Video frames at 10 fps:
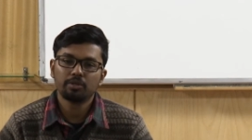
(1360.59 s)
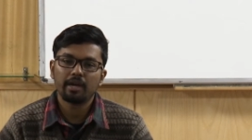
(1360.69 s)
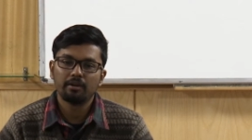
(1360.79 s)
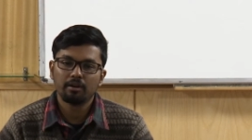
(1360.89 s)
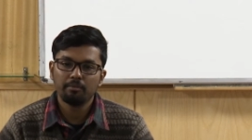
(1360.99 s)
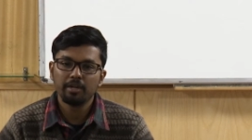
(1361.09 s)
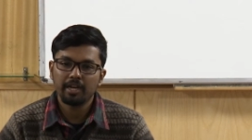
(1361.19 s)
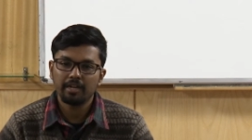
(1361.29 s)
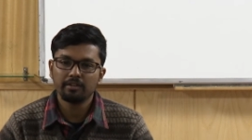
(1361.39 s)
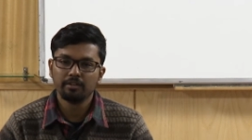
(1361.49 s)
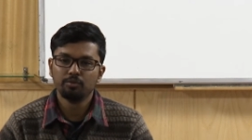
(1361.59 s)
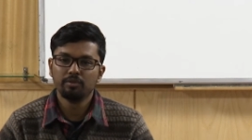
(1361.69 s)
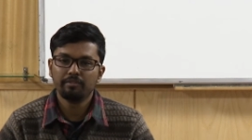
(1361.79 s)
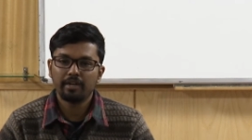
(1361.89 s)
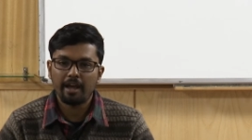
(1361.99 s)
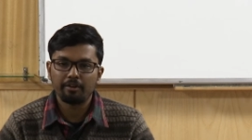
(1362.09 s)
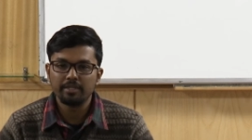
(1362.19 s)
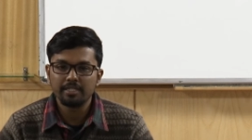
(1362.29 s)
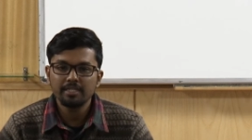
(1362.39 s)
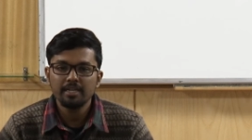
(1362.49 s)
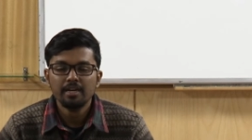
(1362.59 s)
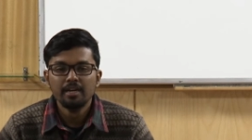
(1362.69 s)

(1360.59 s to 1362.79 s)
communicate in 2 different languages,